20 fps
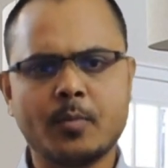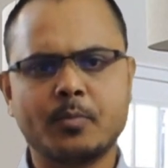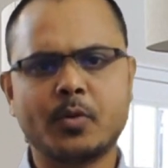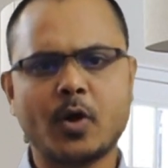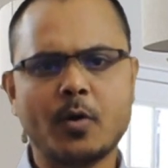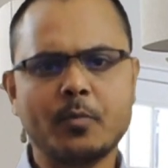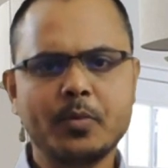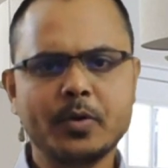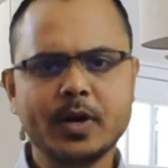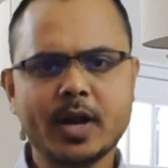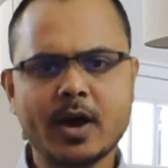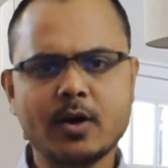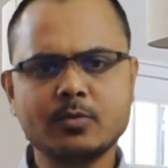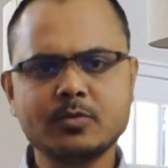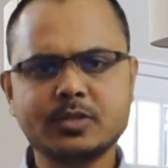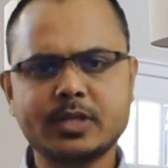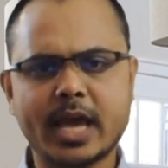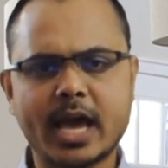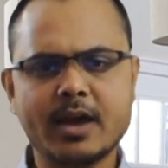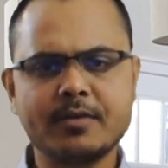Proper
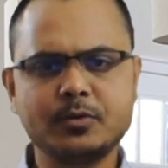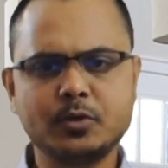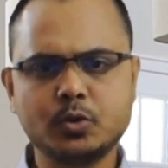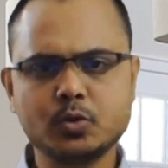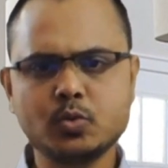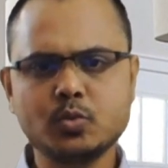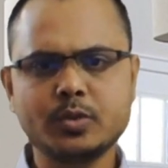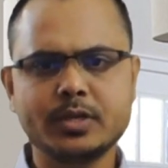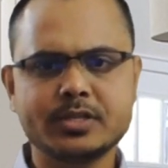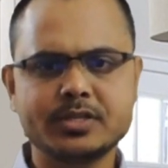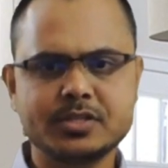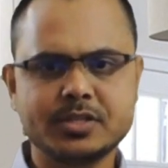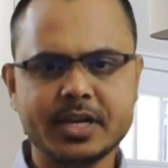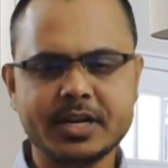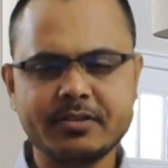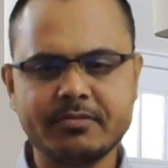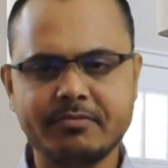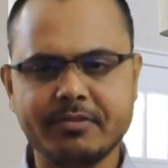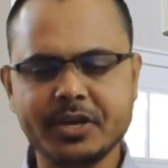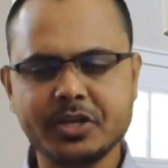nouns have 2
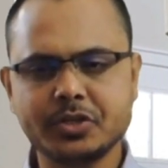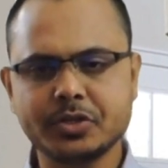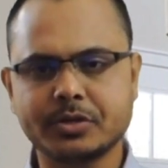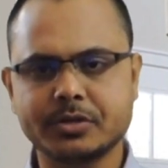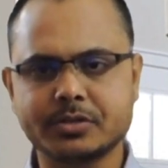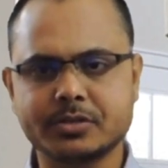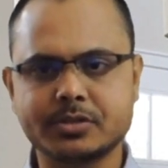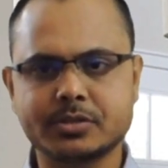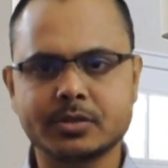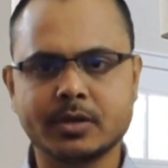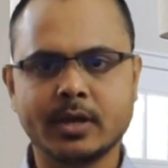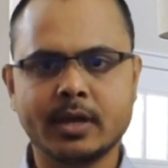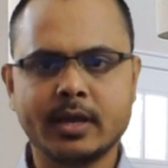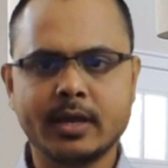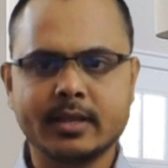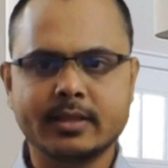distinct features.